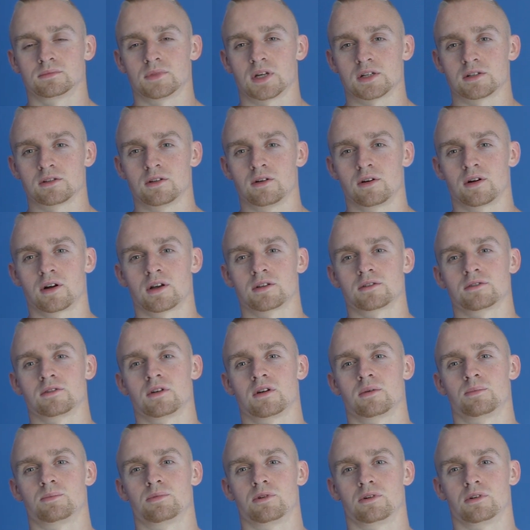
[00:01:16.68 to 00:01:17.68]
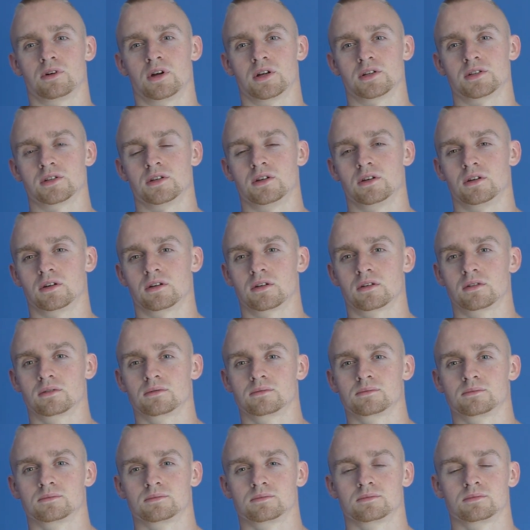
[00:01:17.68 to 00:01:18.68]
As long as you are progressing
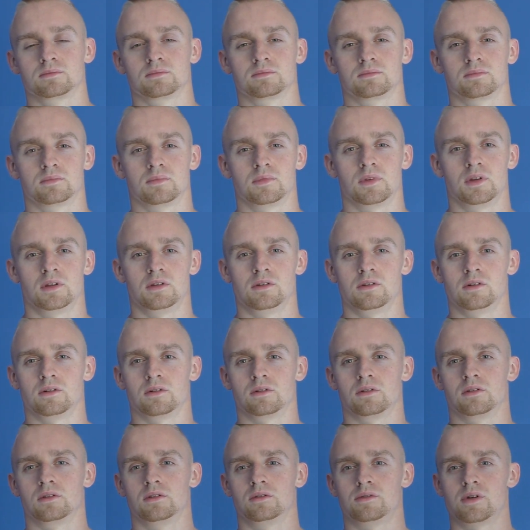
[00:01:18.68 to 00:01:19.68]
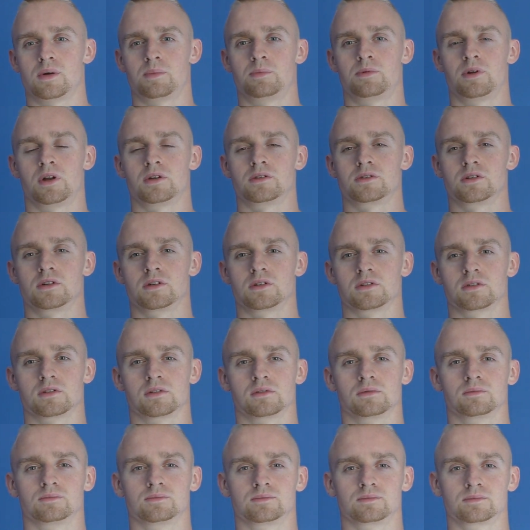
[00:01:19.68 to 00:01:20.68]
in your rep
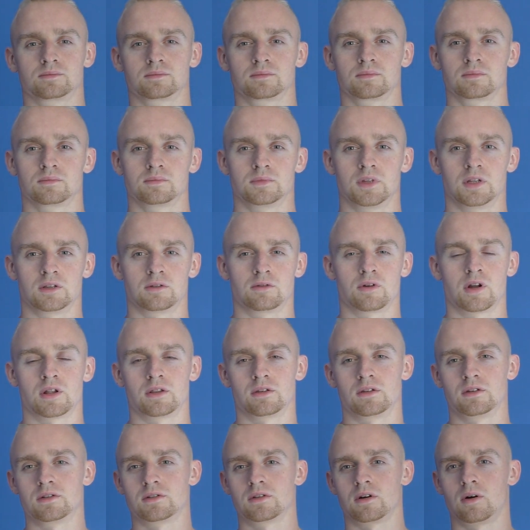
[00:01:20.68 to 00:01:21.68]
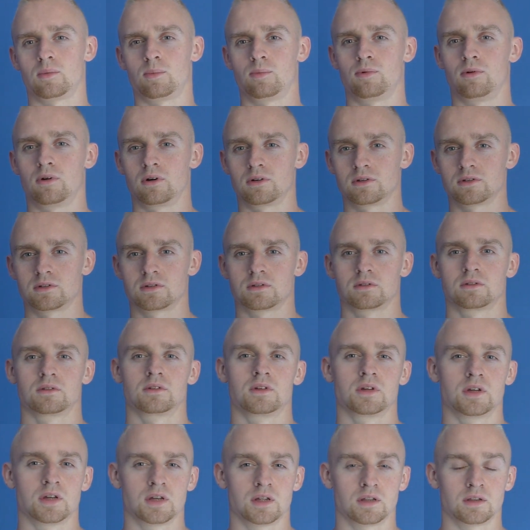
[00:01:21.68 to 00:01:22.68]
ranges, the trend is upwards,
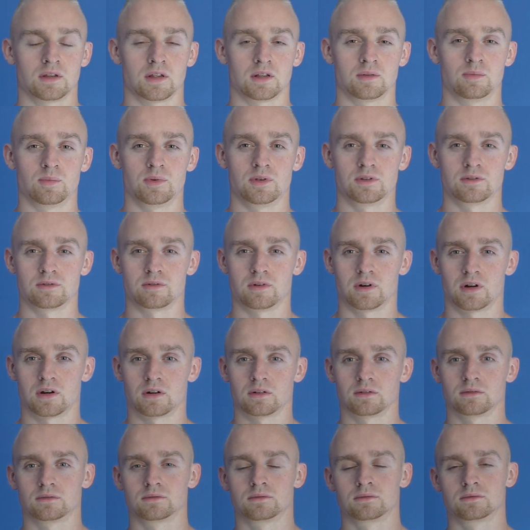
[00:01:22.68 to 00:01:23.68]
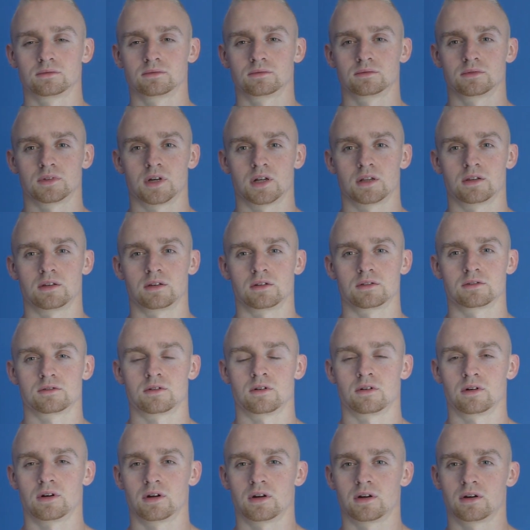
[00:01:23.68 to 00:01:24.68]
that means you are getting
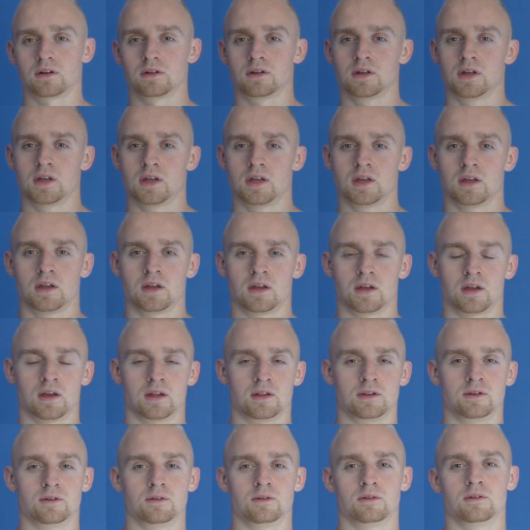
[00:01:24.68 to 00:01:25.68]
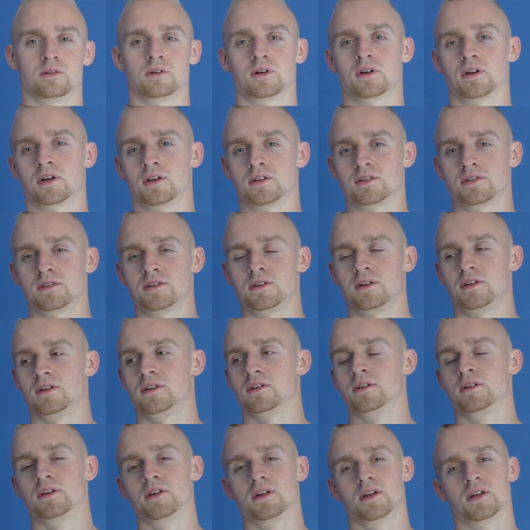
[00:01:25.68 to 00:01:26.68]
stronger, and you can
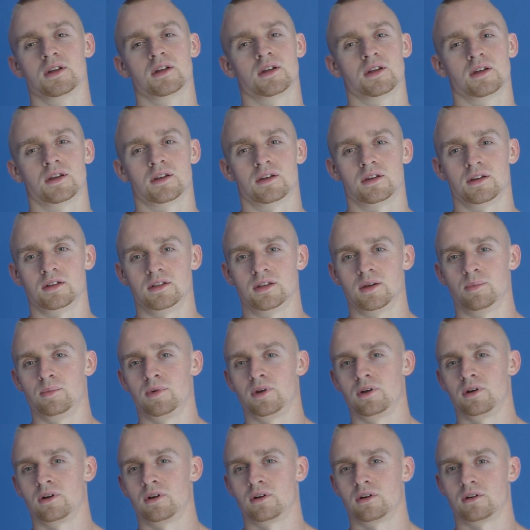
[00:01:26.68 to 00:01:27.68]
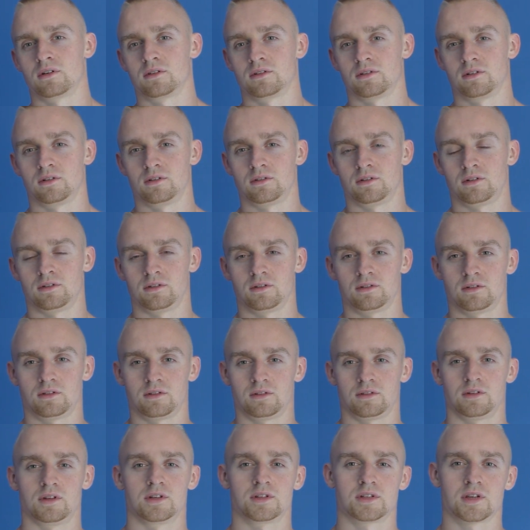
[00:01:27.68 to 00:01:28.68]
see in the mirror
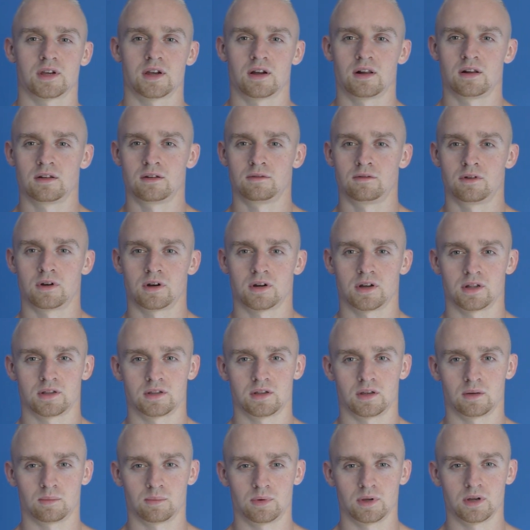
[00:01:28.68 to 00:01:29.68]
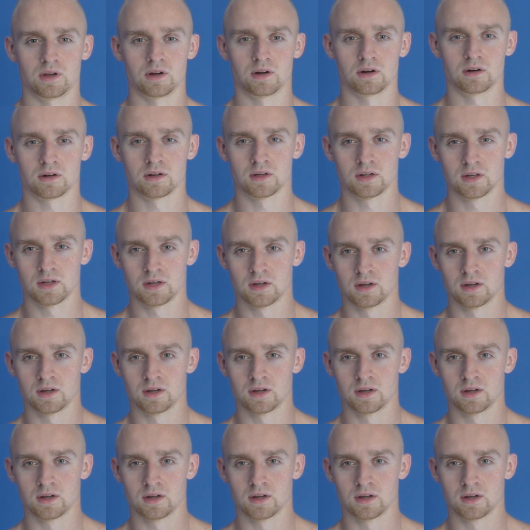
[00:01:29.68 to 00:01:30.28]
on the scale if you are getting bigger.